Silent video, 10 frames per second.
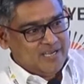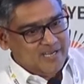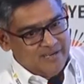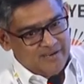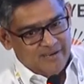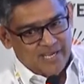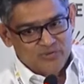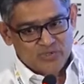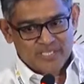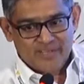I
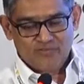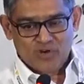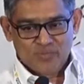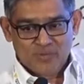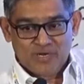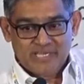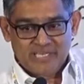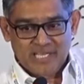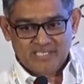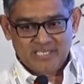would say from the
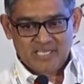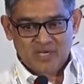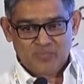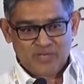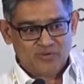multinational company